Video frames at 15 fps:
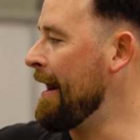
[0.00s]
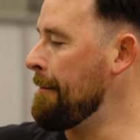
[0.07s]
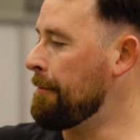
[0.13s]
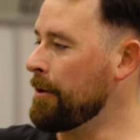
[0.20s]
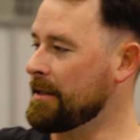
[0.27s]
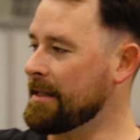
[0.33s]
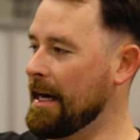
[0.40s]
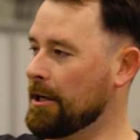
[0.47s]
end
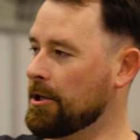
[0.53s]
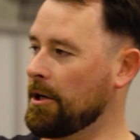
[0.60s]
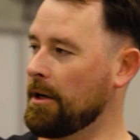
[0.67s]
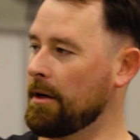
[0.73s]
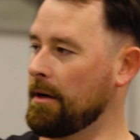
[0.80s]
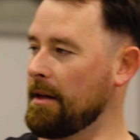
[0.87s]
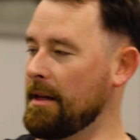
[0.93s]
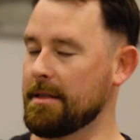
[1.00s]

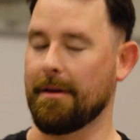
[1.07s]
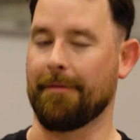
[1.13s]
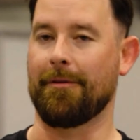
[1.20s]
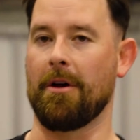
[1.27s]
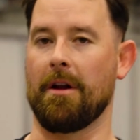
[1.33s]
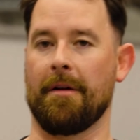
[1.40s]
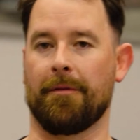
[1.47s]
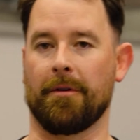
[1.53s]
protection, there's a
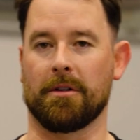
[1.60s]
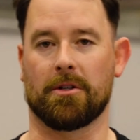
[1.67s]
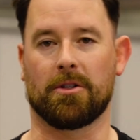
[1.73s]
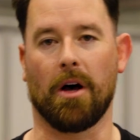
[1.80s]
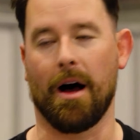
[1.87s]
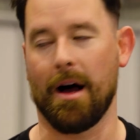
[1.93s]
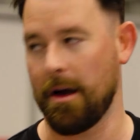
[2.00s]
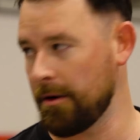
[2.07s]
few different
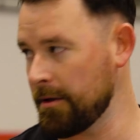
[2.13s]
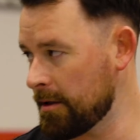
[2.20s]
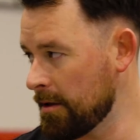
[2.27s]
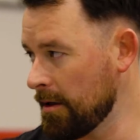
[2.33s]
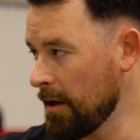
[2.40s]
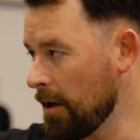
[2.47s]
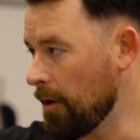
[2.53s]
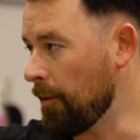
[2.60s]
styles,
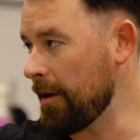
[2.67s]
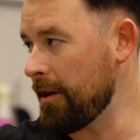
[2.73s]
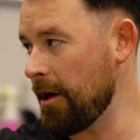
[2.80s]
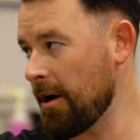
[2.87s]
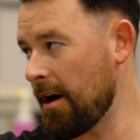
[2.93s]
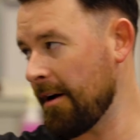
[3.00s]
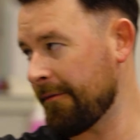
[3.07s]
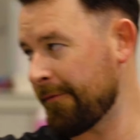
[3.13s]
whether you're
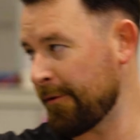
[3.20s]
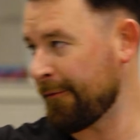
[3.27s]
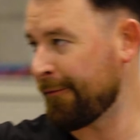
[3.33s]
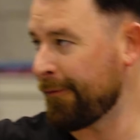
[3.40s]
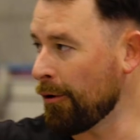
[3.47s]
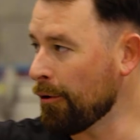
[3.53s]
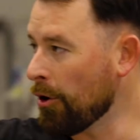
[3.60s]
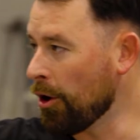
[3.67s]
going for a
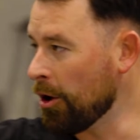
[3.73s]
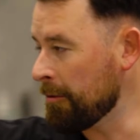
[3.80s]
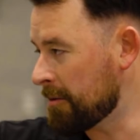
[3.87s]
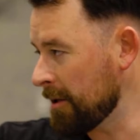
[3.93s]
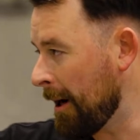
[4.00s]
full hooped